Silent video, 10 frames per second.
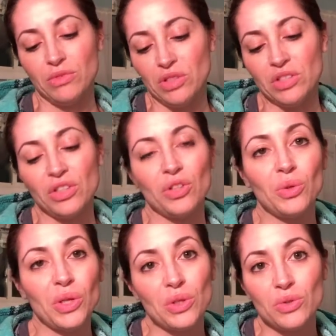until
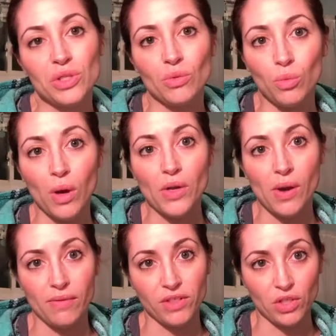you get used to what you
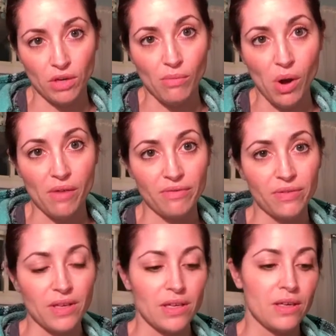have to trim off,
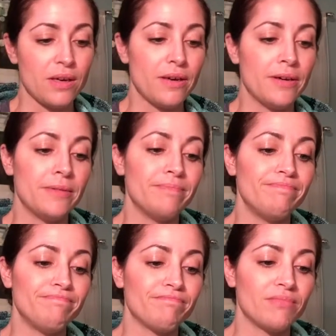
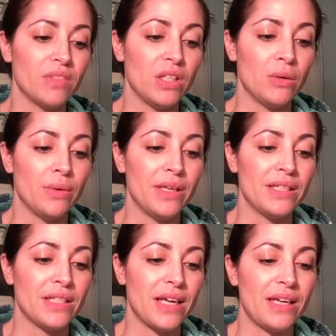
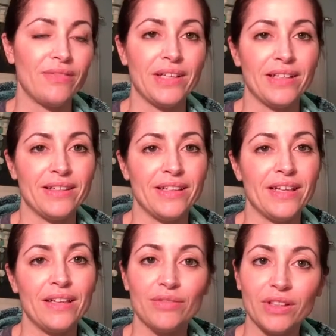it's kind of like a
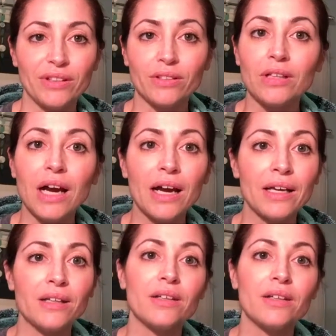nifty little guide.